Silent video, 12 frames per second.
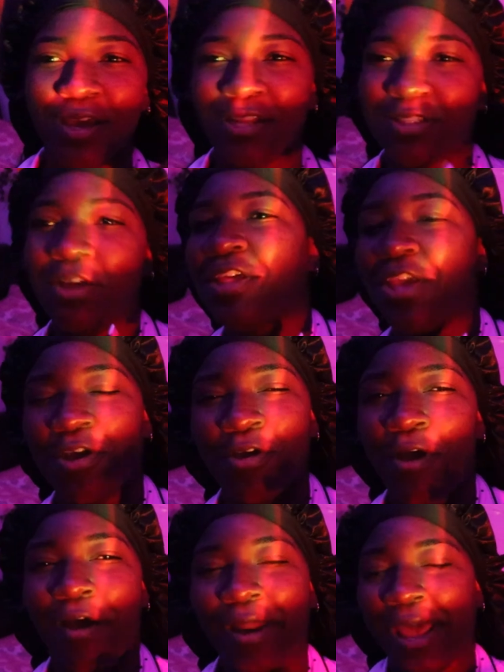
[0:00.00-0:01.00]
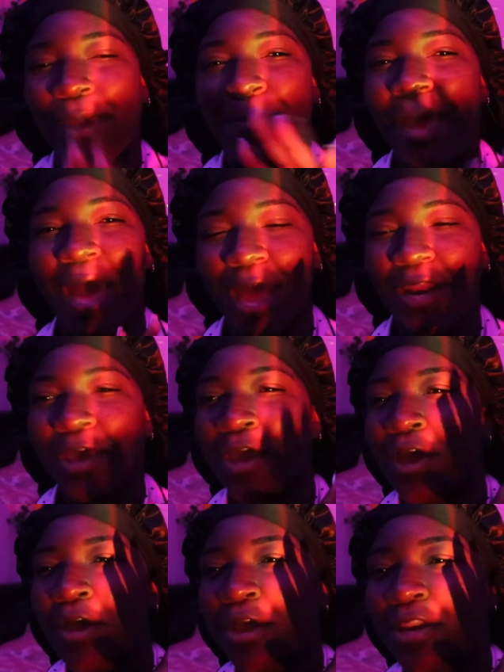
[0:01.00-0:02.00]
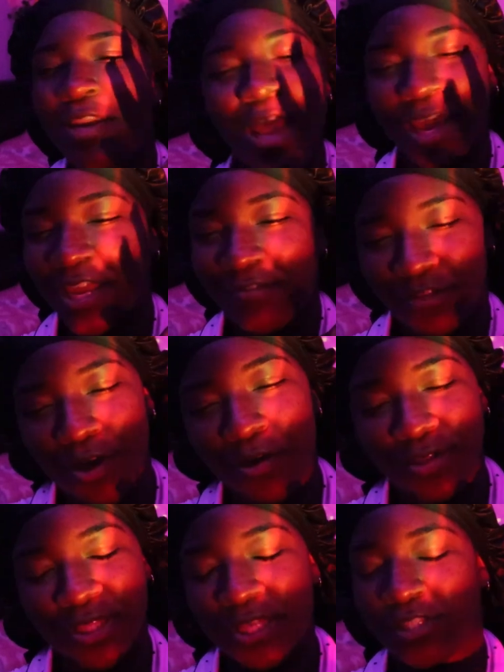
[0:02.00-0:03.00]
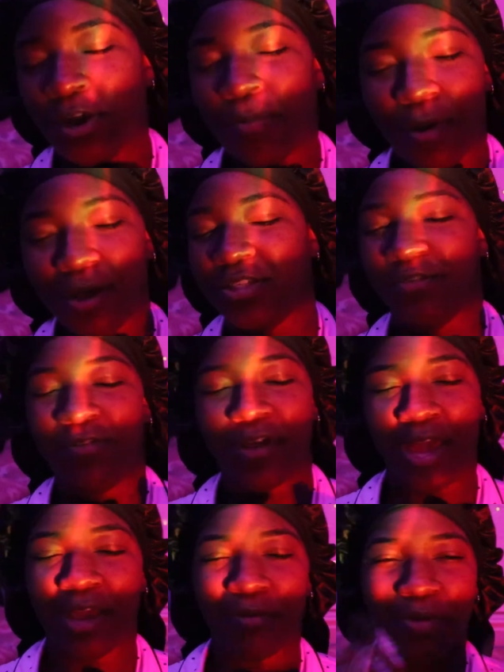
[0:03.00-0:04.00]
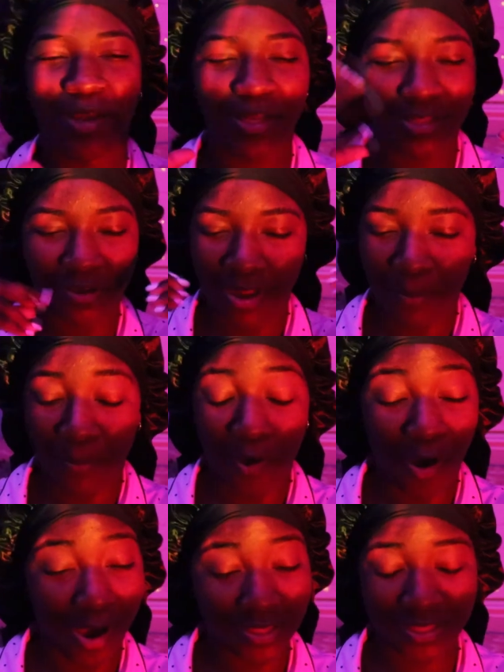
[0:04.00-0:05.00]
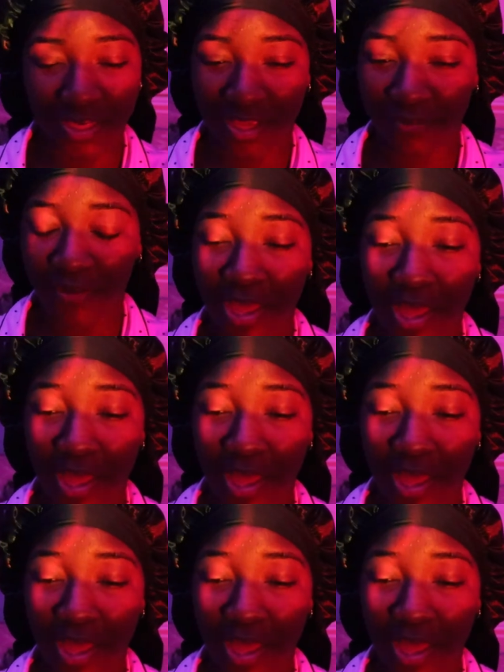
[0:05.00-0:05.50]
gonna start the year on a bad negative note. Let's start positive, okay? We're gonna start it positive.